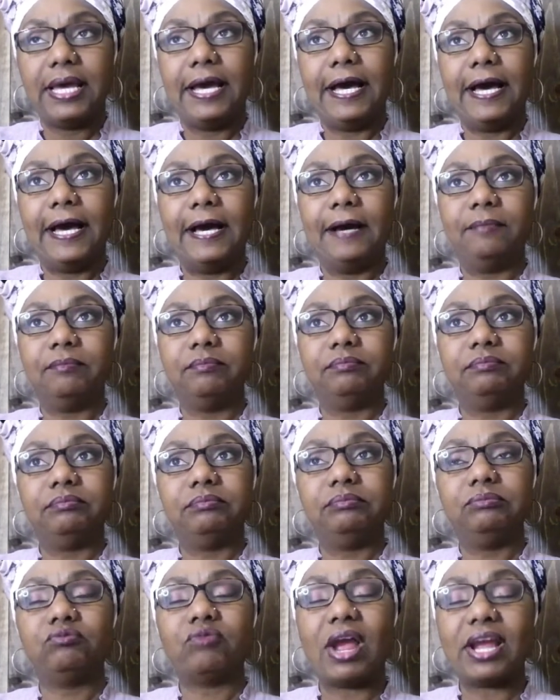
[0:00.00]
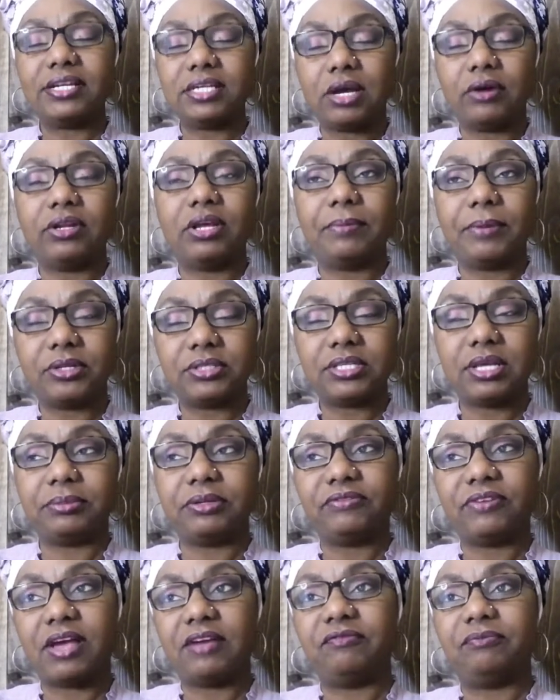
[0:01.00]
Right now, they're about
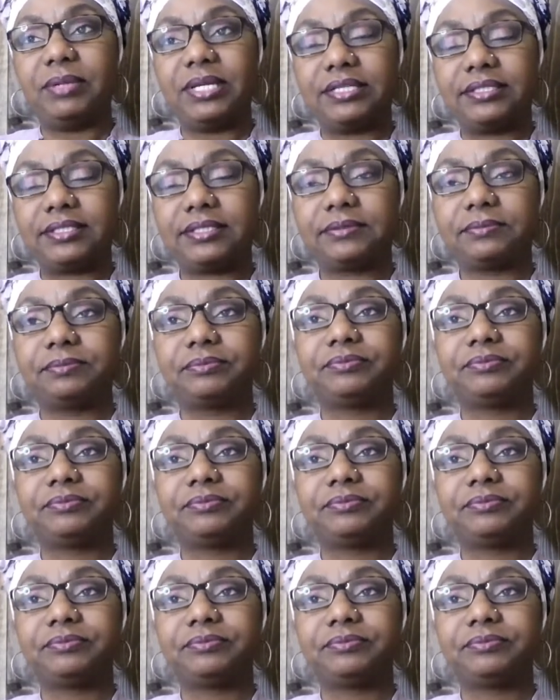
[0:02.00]
75 plus.